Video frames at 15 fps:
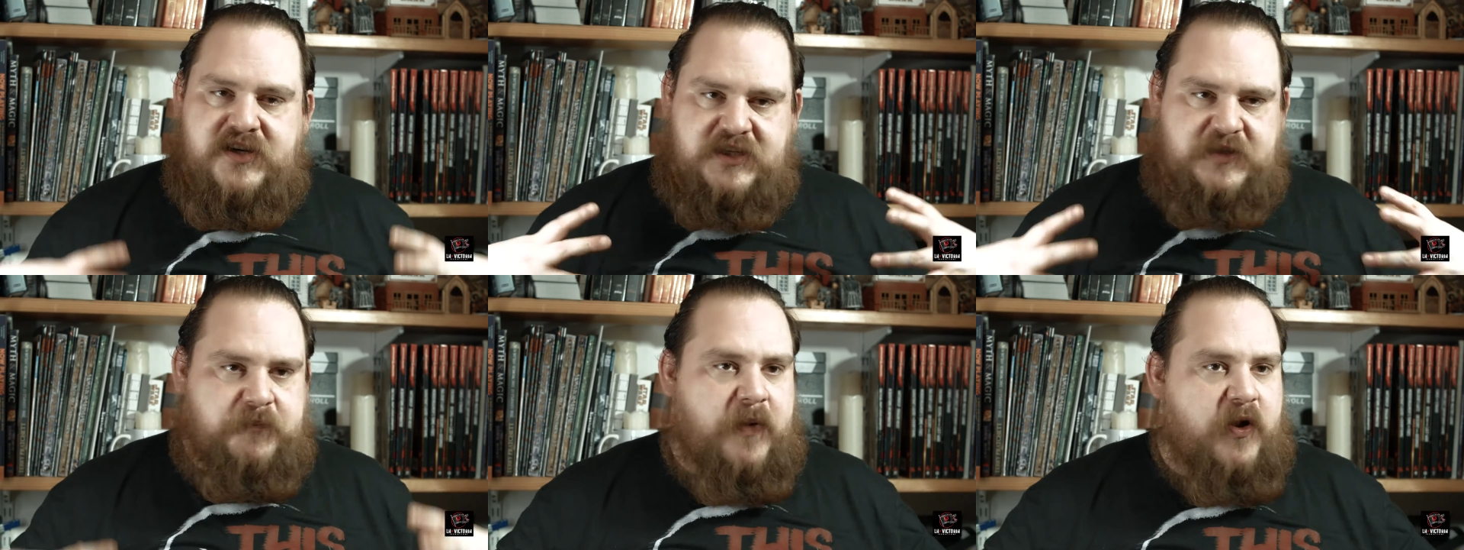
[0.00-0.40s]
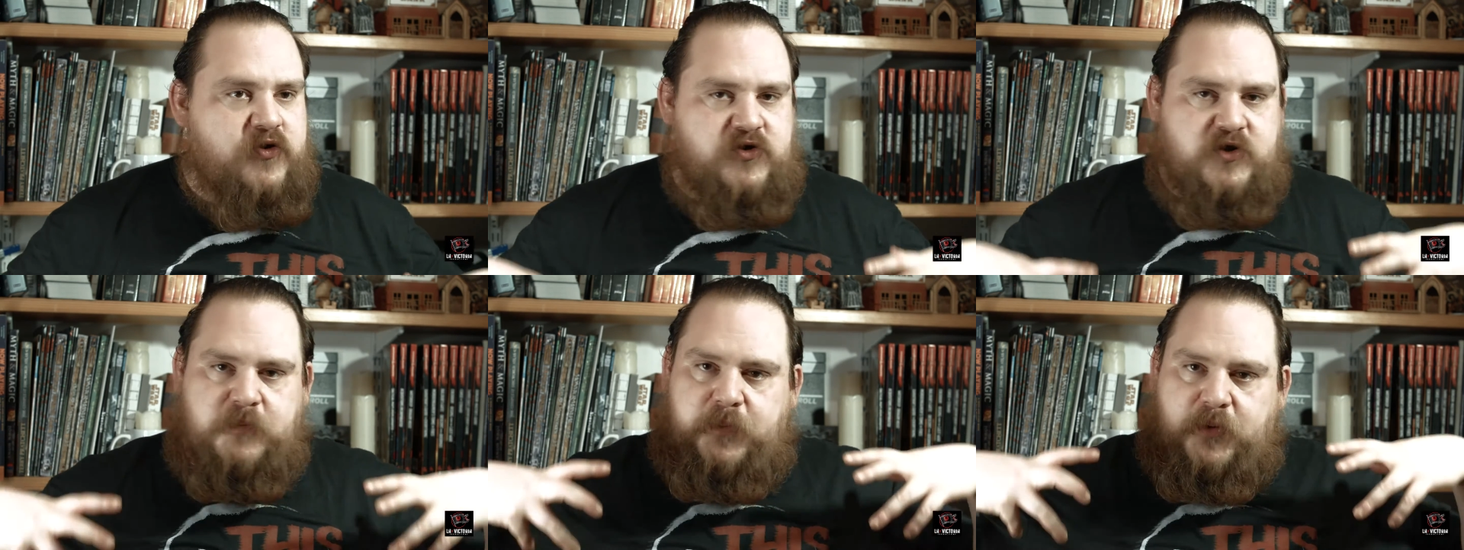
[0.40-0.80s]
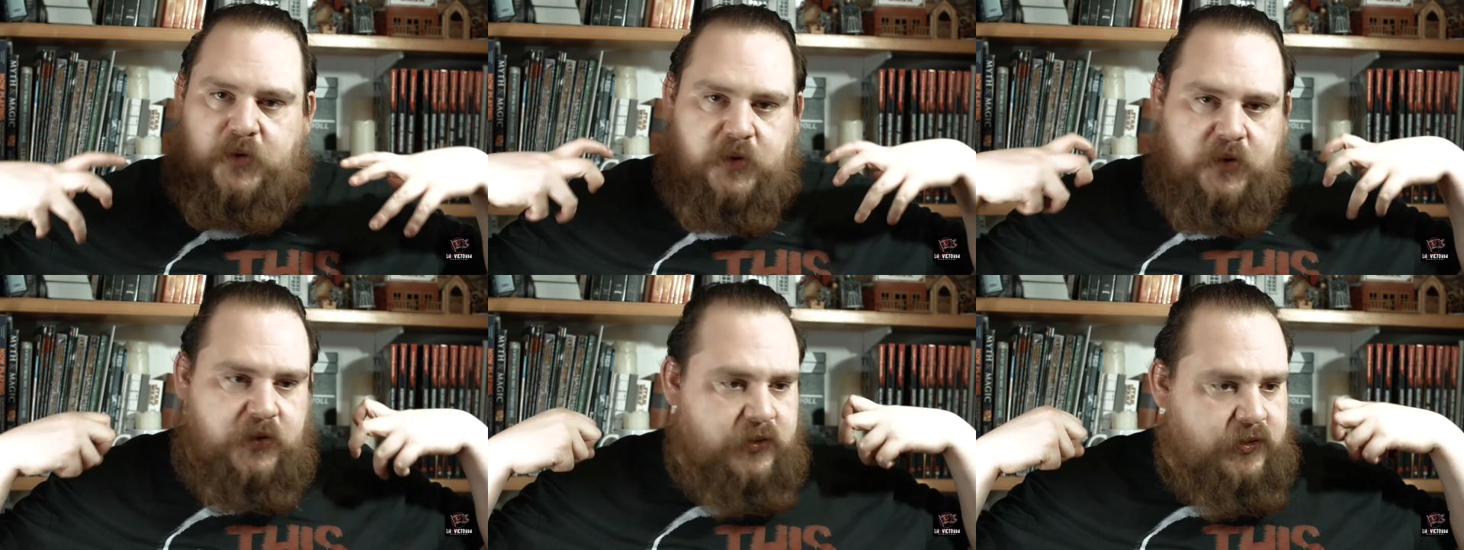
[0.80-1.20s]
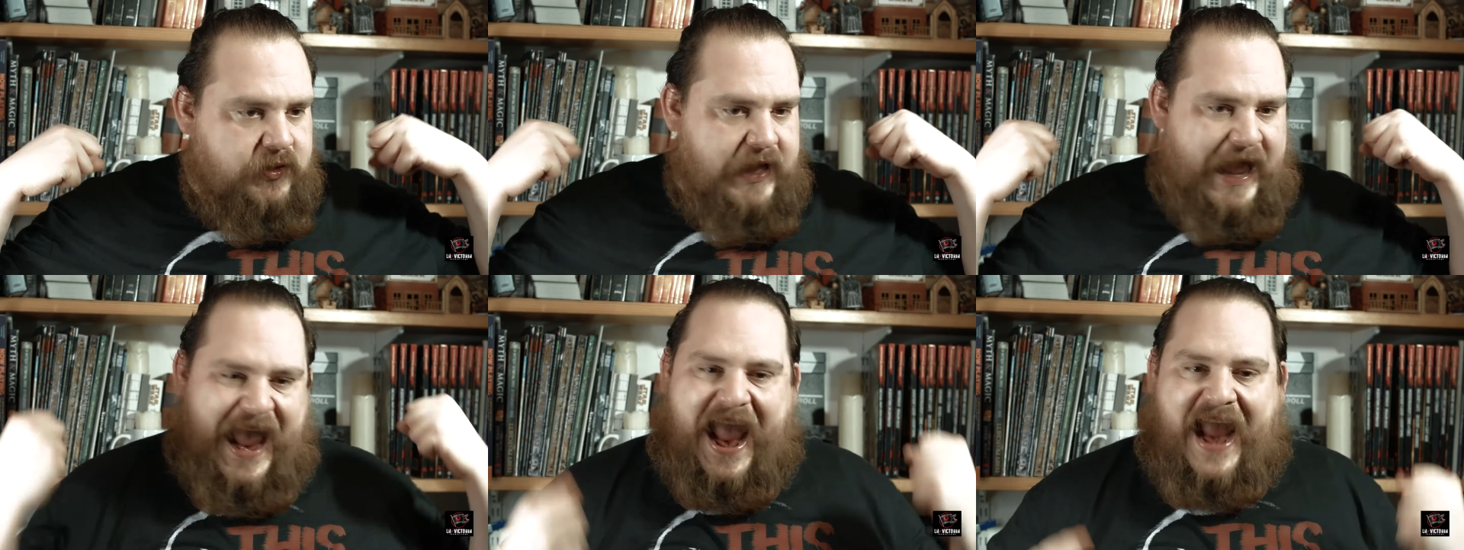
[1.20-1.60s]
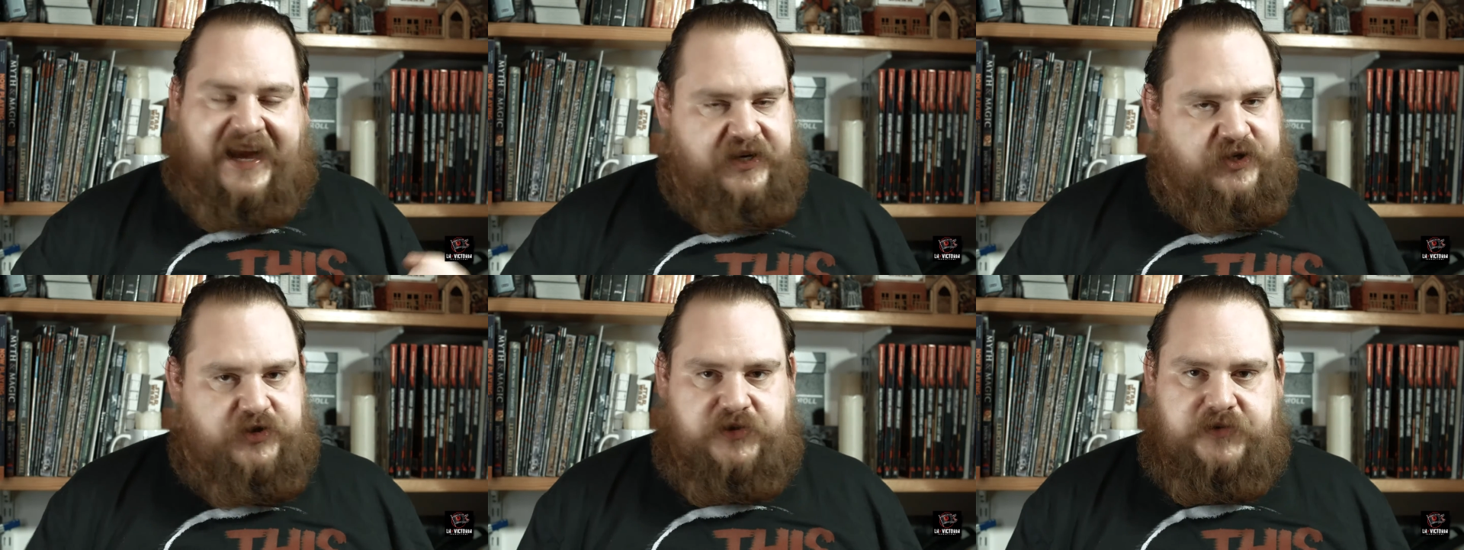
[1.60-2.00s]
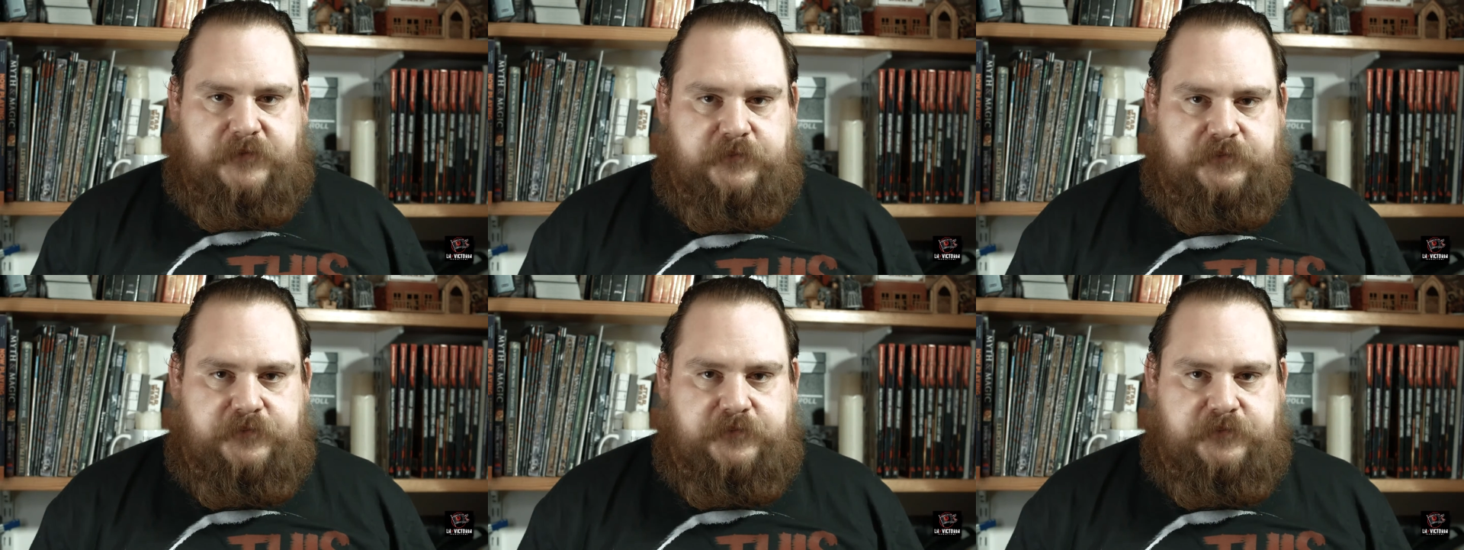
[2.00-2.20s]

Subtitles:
disposable action.